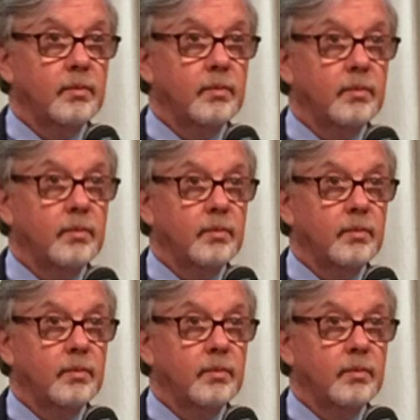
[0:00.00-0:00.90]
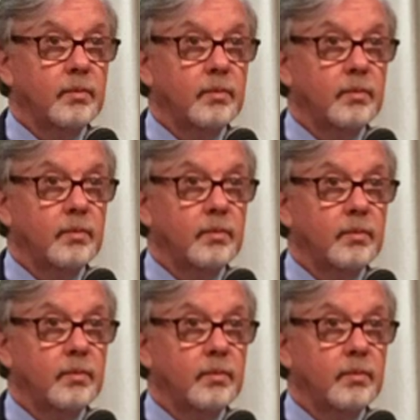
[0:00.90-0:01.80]

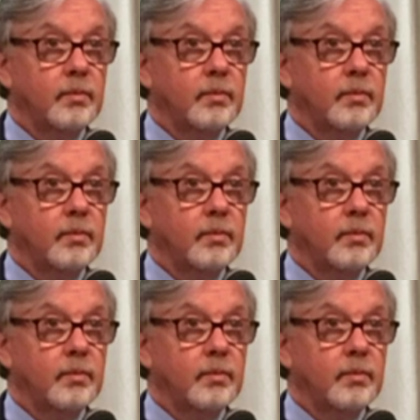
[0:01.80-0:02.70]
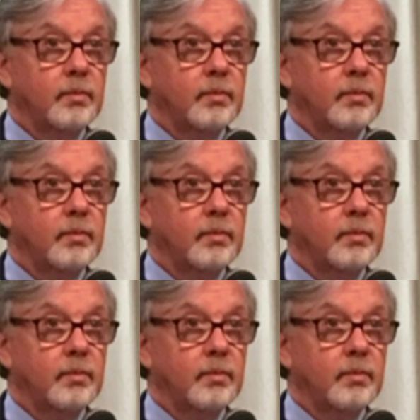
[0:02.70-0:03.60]

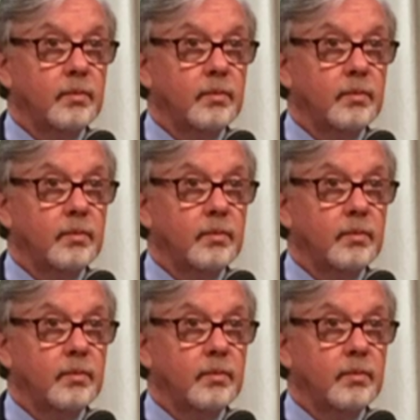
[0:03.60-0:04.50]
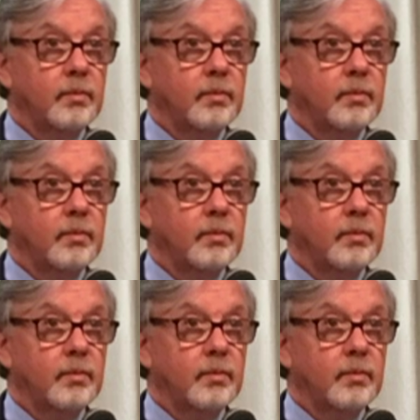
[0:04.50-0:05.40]

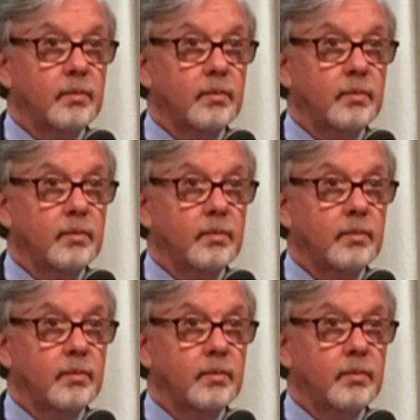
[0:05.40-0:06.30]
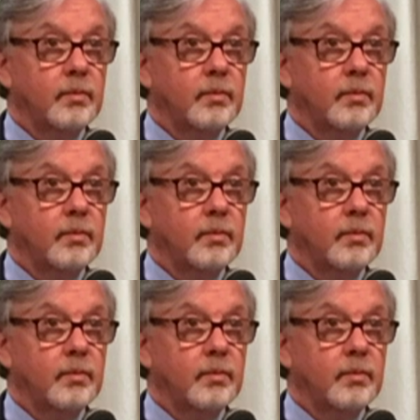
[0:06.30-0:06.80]
This is a still picture; no speech is visible.